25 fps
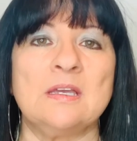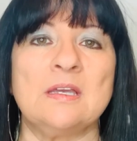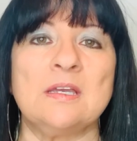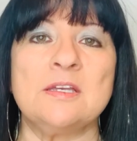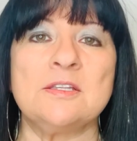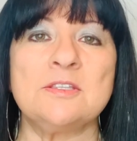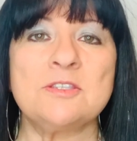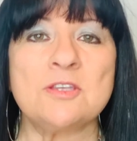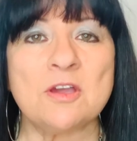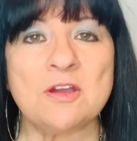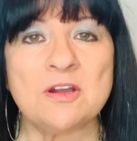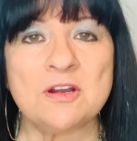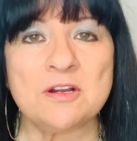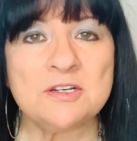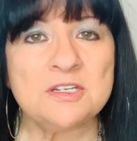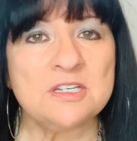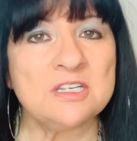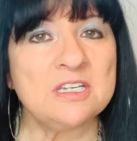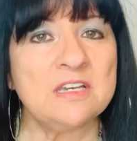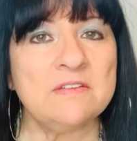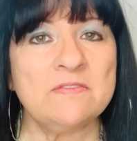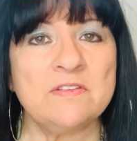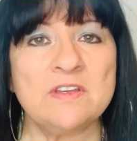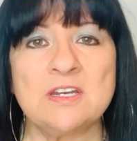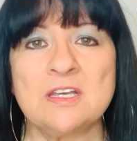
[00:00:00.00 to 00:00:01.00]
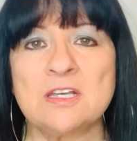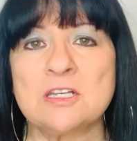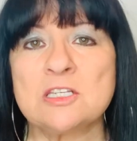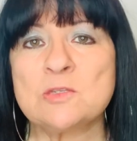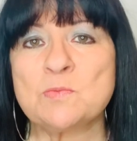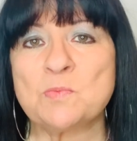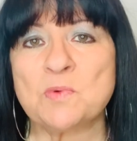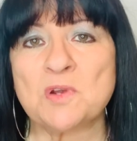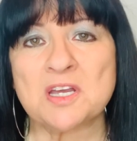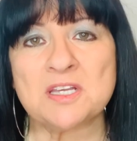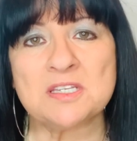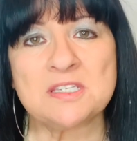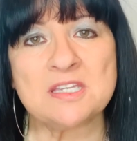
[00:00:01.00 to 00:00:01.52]
It's hard to even
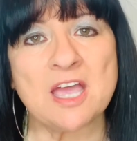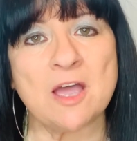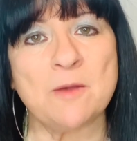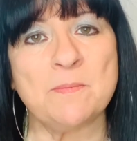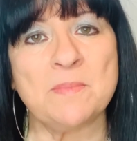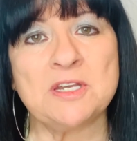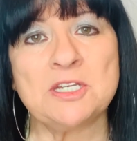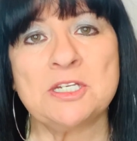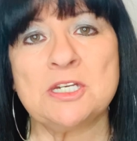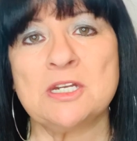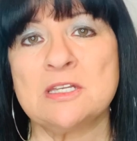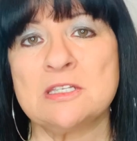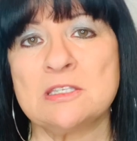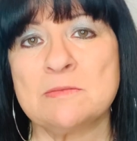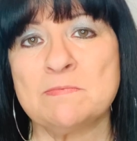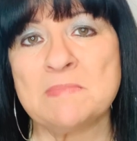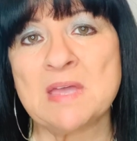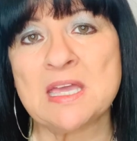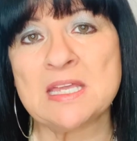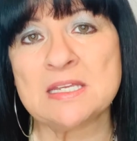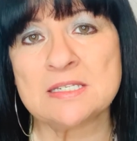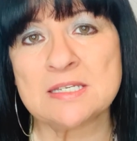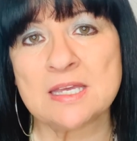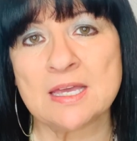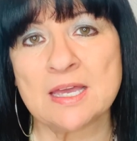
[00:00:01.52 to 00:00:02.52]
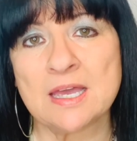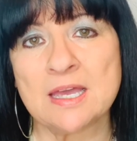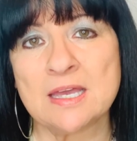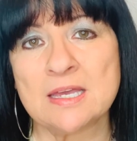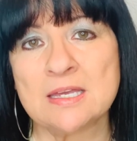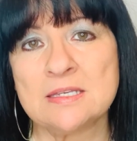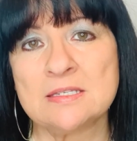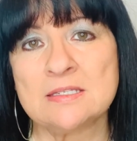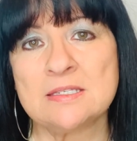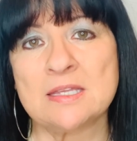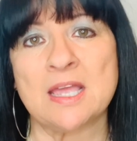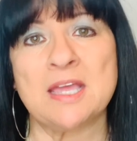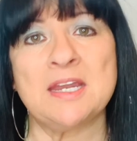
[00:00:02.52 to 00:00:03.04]
express how much it has meant to
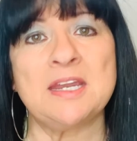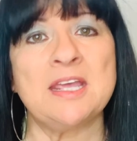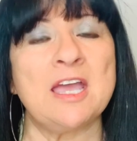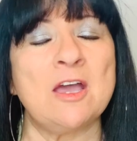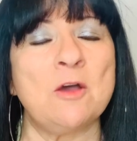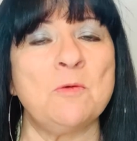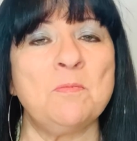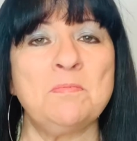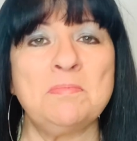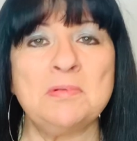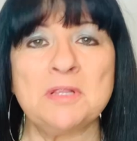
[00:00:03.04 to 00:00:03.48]
us and how